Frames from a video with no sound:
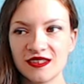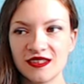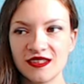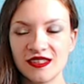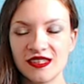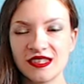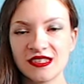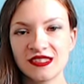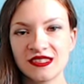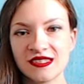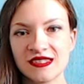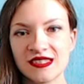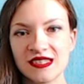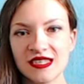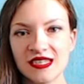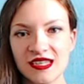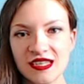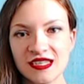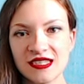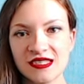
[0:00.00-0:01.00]
is
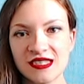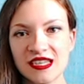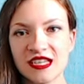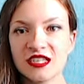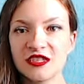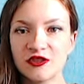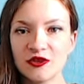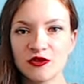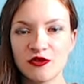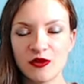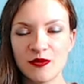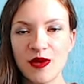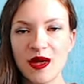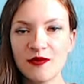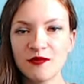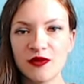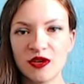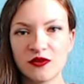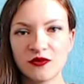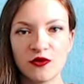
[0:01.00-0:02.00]
easy to
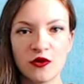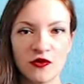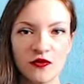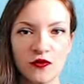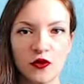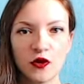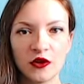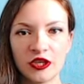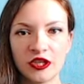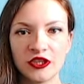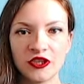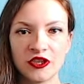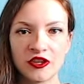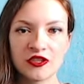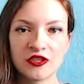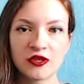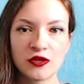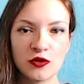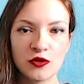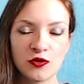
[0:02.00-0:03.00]
remember for foreigners
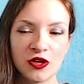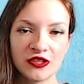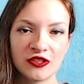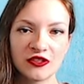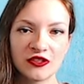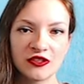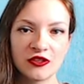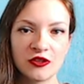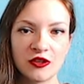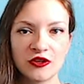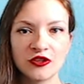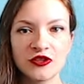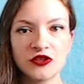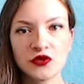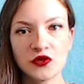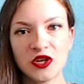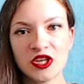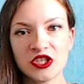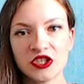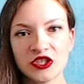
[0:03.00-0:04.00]
who want to learn
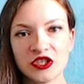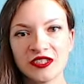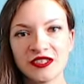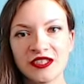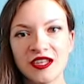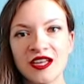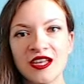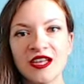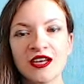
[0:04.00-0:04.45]
Russian,